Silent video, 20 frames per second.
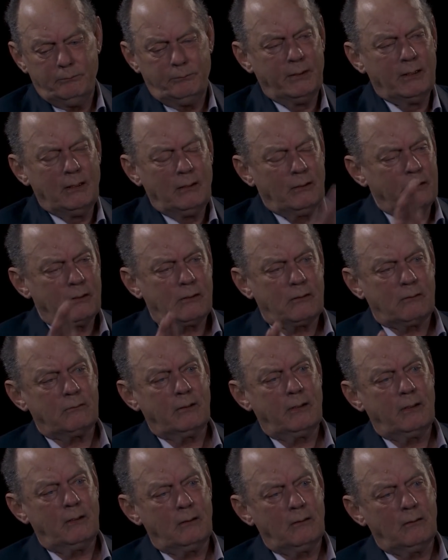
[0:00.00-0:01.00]
build a
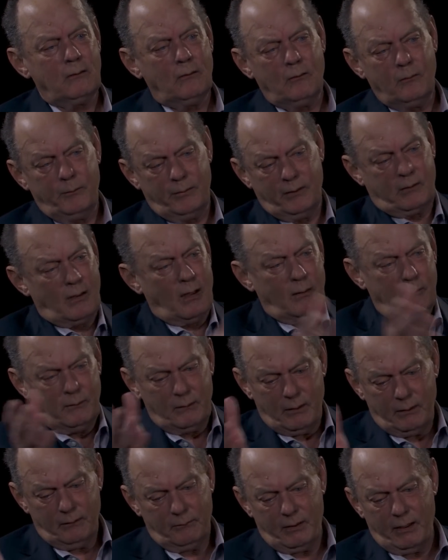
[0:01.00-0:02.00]
career or
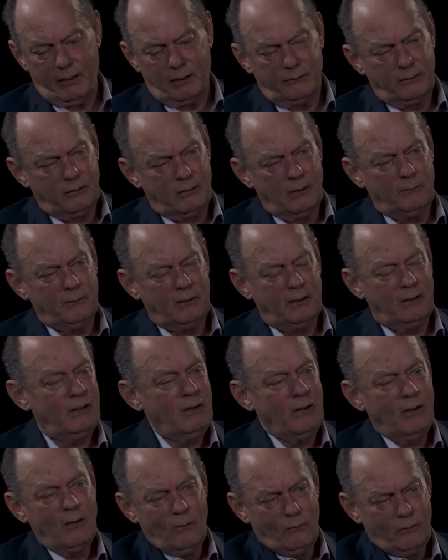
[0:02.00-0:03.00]
become a head of a company?
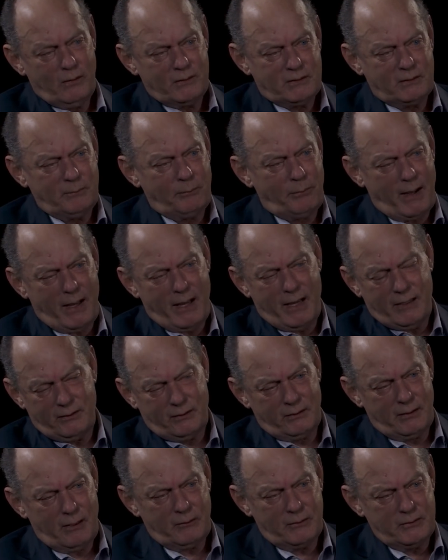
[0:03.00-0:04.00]
What's the
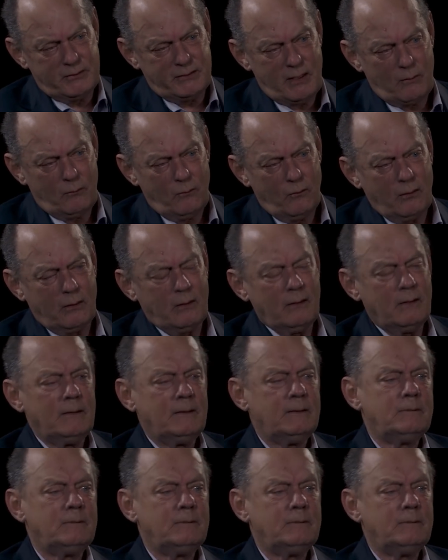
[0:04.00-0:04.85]
path? How does that work?